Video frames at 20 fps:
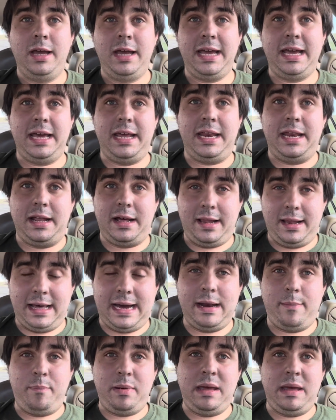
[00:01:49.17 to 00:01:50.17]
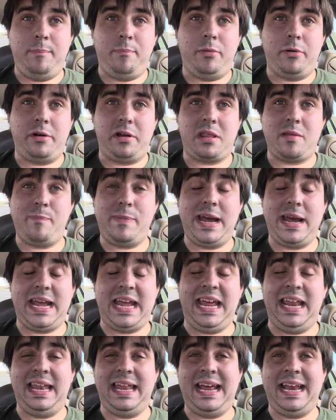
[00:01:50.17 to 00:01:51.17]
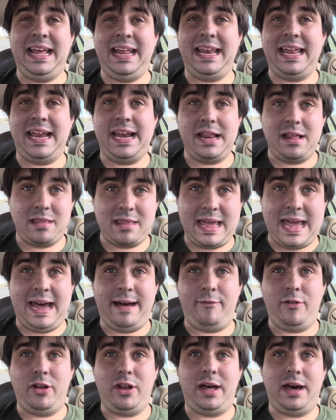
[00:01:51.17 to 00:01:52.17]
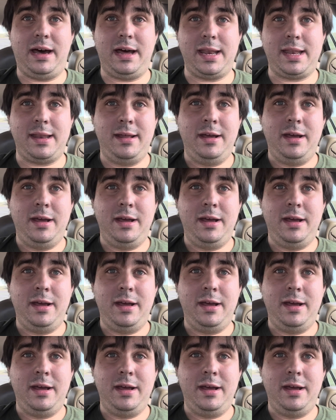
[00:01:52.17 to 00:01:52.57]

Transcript: And a lot of people are speculating that it's Avaloth.